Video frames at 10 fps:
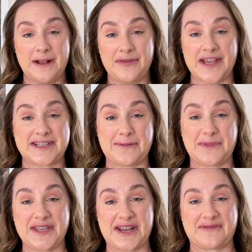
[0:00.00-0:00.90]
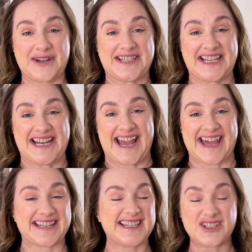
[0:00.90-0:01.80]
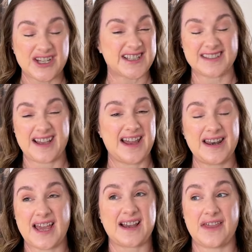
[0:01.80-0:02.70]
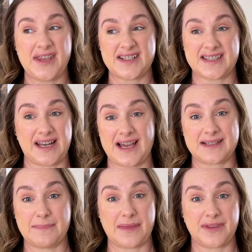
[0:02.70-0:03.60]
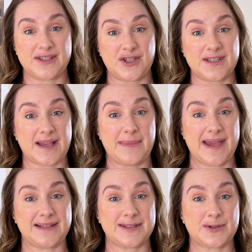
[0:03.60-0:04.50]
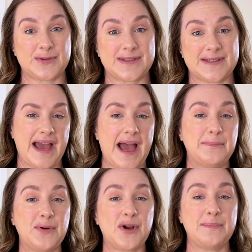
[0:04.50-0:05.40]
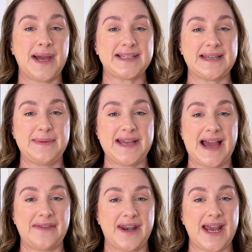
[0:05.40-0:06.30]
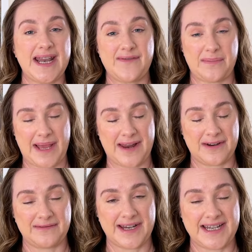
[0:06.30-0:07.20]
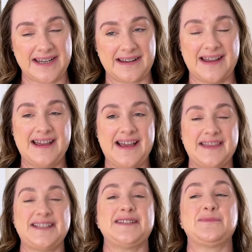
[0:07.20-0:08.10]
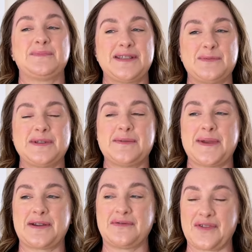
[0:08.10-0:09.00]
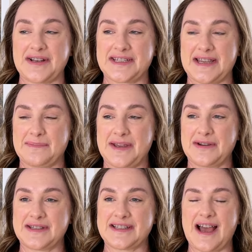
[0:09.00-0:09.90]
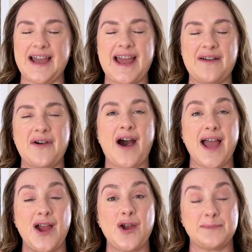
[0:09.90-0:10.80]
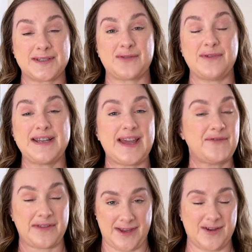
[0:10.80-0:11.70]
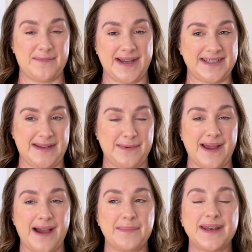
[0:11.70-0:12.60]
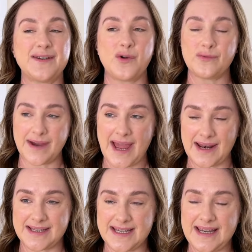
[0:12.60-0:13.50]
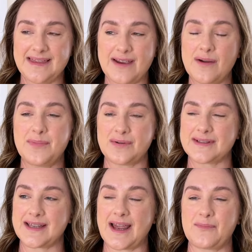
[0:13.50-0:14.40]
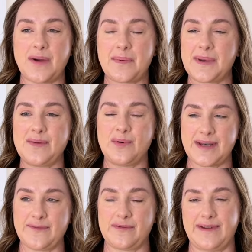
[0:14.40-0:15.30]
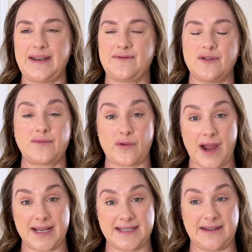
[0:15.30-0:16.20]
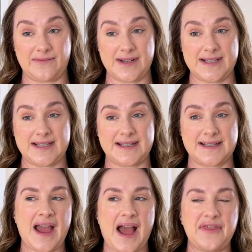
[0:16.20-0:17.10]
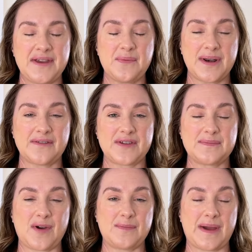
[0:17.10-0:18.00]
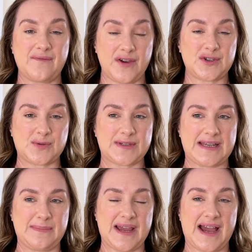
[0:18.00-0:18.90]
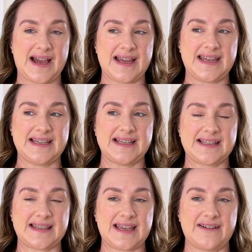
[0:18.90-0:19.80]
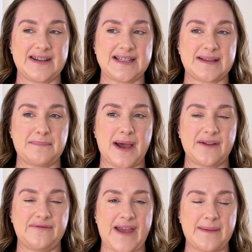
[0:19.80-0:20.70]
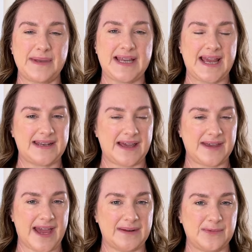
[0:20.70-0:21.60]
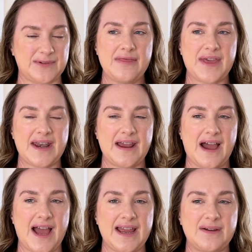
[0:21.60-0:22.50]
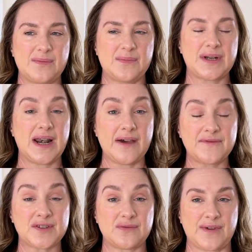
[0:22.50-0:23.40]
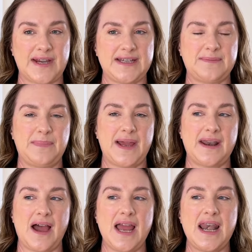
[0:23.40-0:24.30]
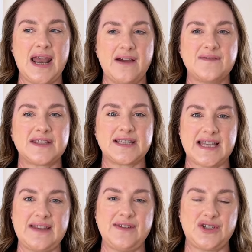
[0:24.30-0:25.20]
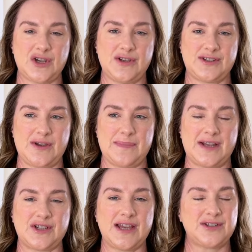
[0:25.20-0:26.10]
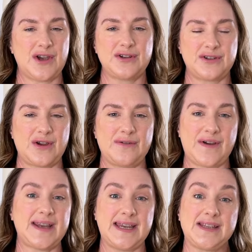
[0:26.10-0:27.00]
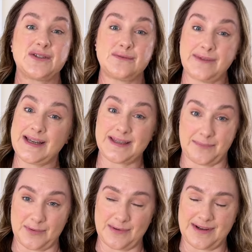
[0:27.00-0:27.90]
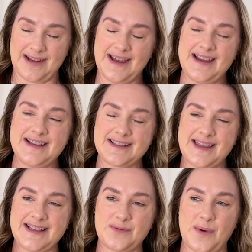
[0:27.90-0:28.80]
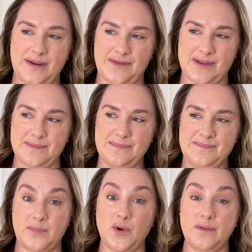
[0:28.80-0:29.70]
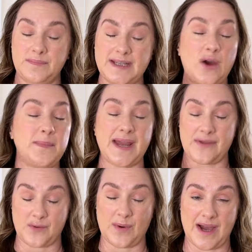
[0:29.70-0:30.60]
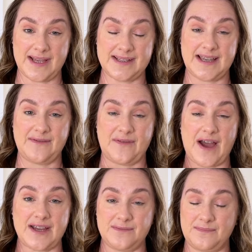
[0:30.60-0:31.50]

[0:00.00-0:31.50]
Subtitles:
that's something that I've recently added, and it just, like, I think it's the last month that's just come out in stores. A book on my TBR that I never plan on reading. This was a bit confronting because I have high hopes to read everything on my TBR, but in all reality, there are books that I probably will never read for a variety of reasons. I think one of them on my virtual TBR is There Is My Family and Other Animals that I would love to read, but I loved the TV show so much, I don't know if I need to read the book. So that's one of them. Tell me otherwise if I